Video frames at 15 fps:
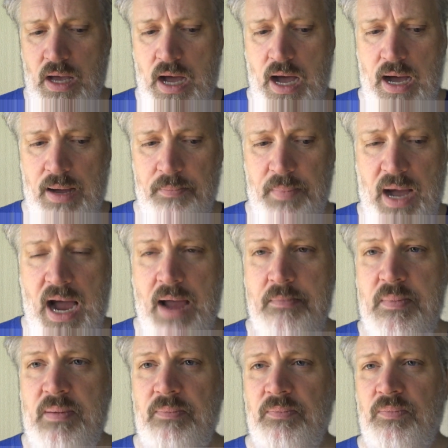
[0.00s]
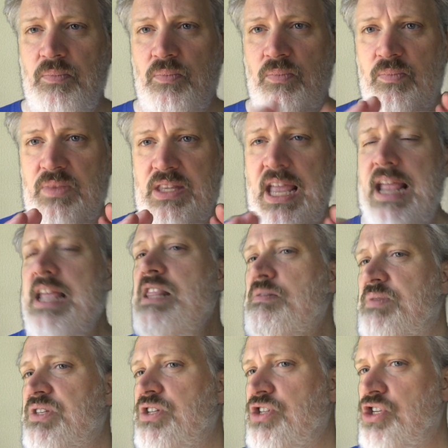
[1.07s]
I'm taking the
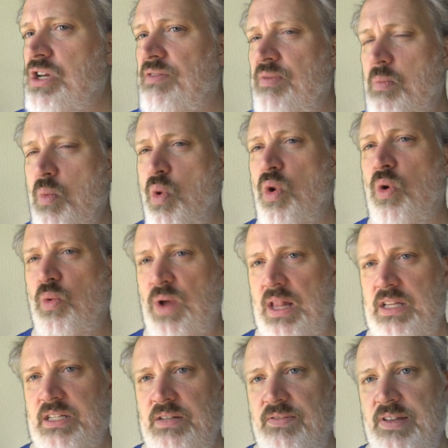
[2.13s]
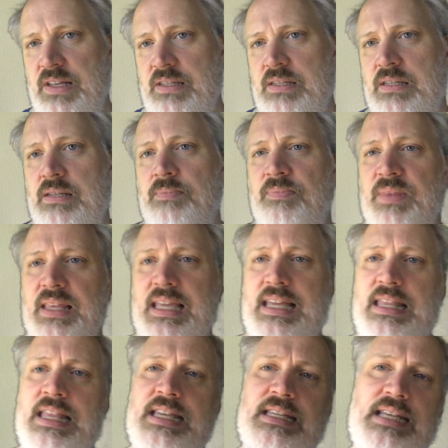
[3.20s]
position of a moral relativist
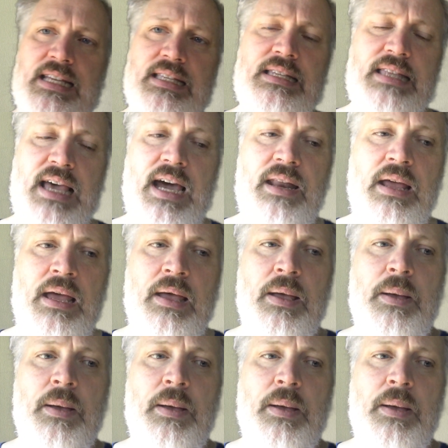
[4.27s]
in the sense that